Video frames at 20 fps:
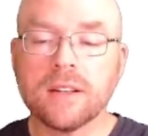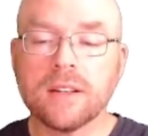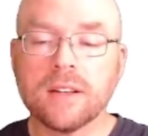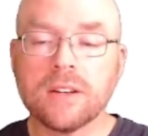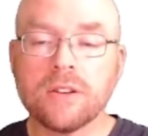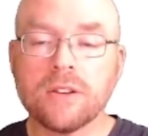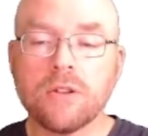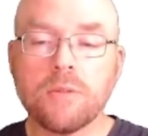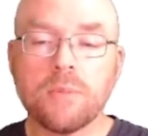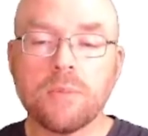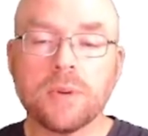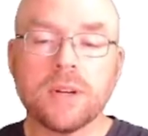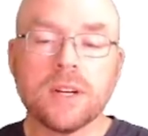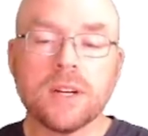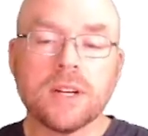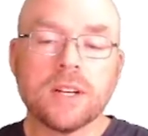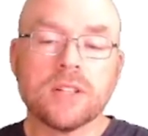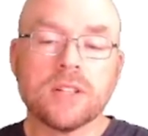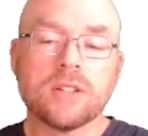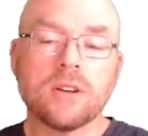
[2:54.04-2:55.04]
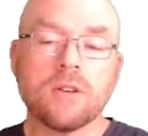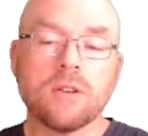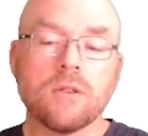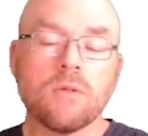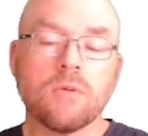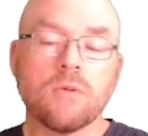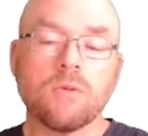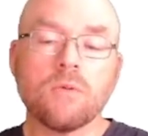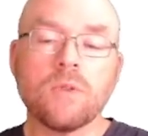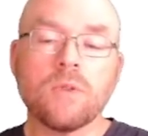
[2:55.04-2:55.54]
Nope.
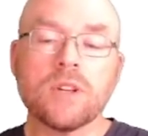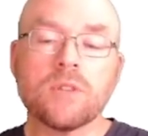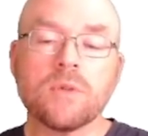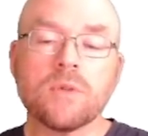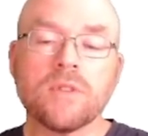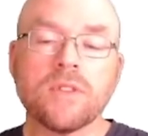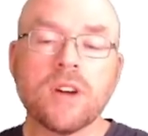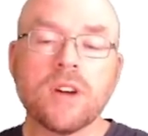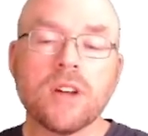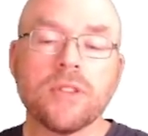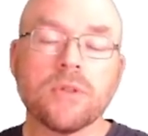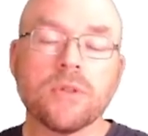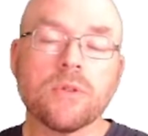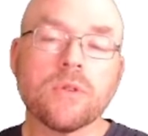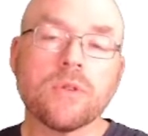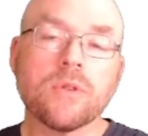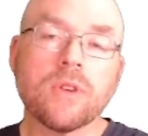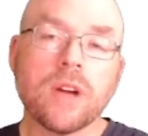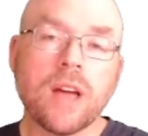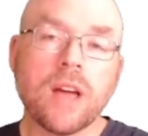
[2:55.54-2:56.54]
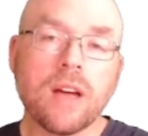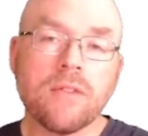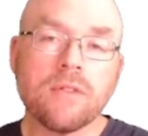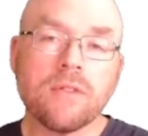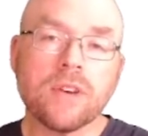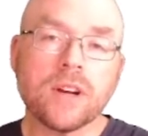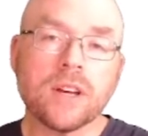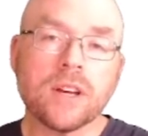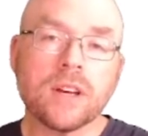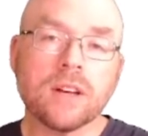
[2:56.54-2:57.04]
So once we've gone through
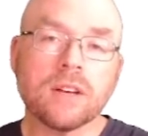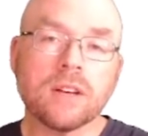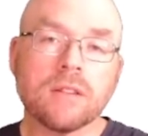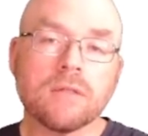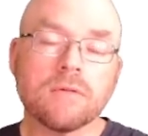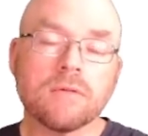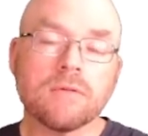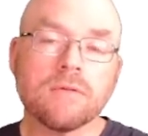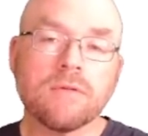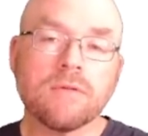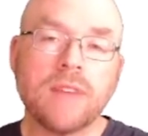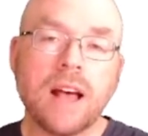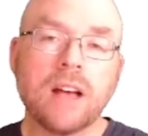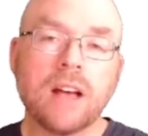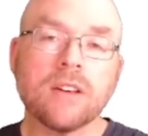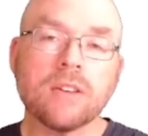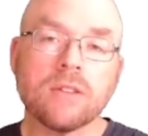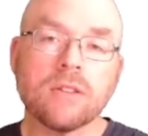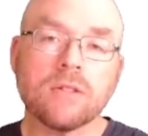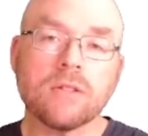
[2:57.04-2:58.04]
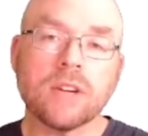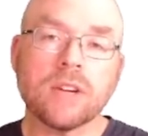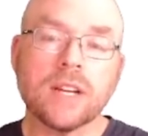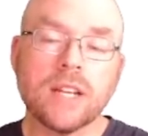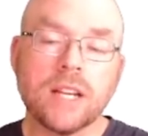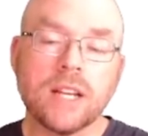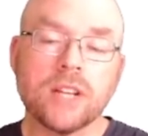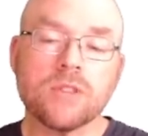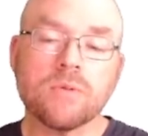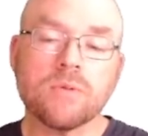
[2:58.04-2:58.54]
every value in
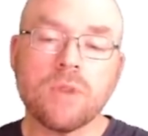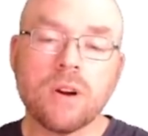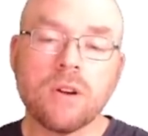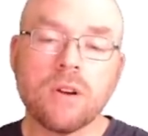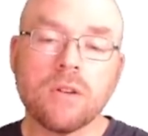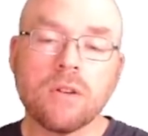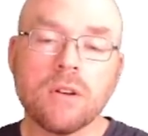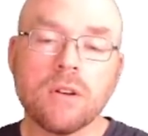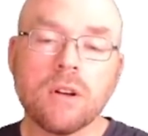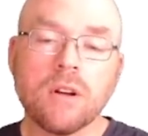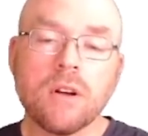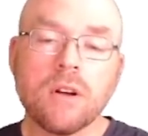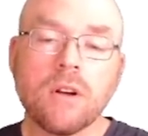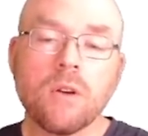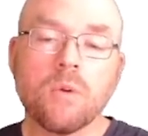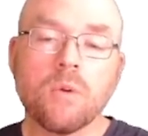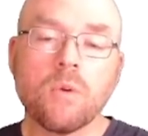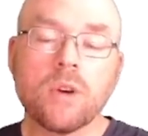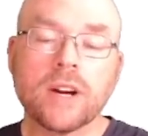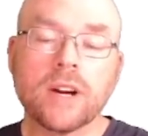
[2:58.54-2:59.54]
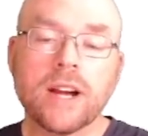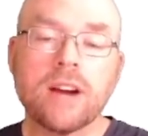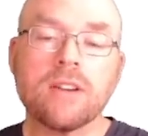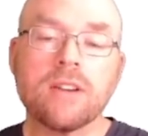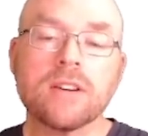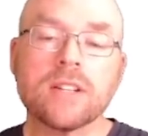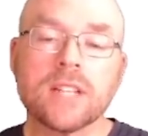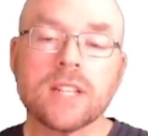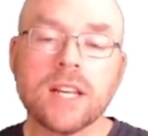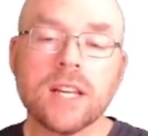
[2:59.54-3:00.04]
each row, we're
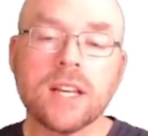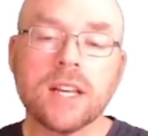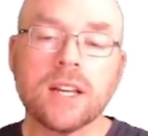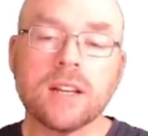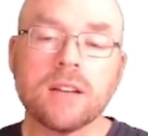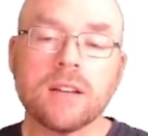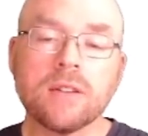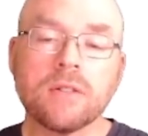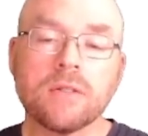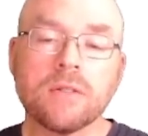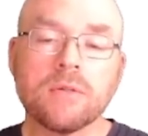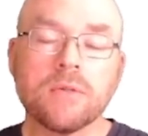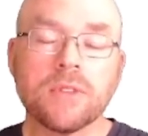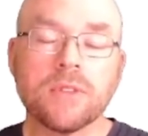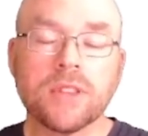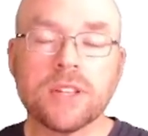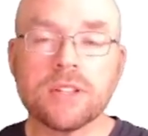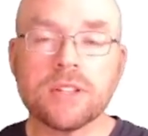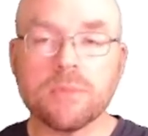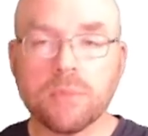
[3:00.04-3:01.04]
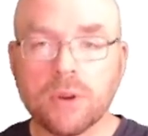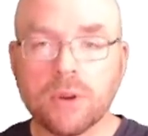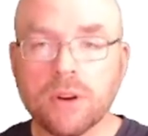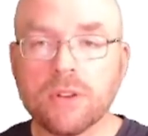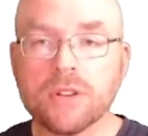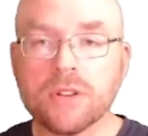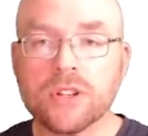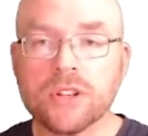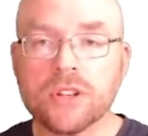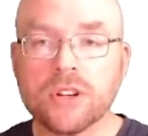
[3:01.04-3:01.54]
guaranteed with this approach